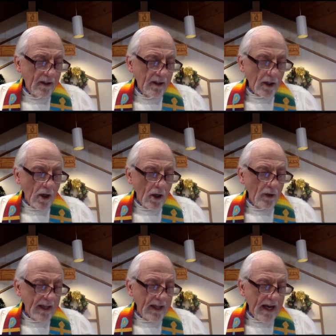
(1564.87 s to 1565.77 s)

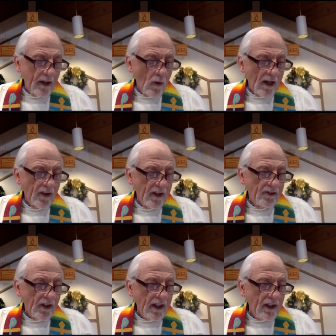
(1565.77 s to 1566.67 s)
Dakota County
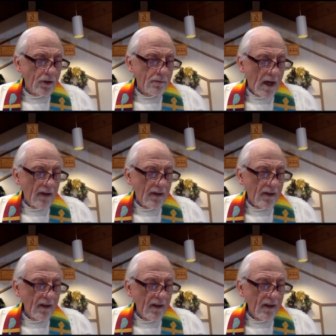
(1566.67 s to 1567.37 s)
residents each month,